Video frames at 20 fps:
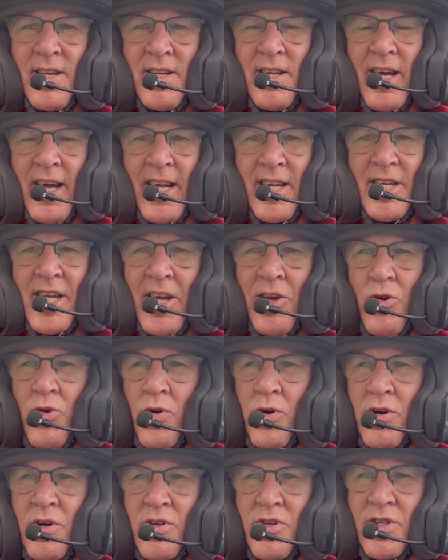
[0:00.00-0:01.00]
I can take
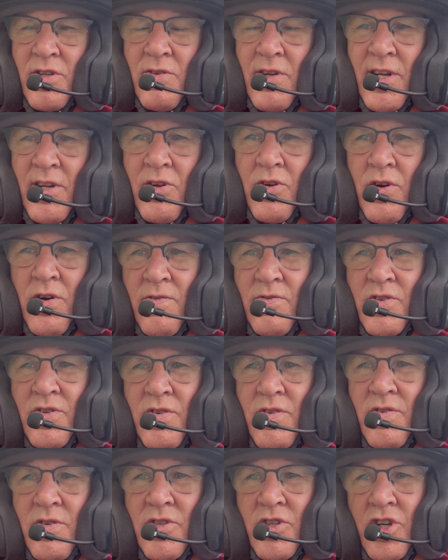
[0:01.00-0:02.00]
corners and curves
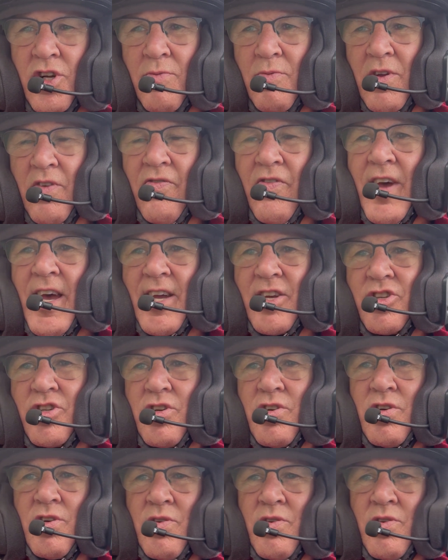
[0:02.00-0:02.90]
considerably faster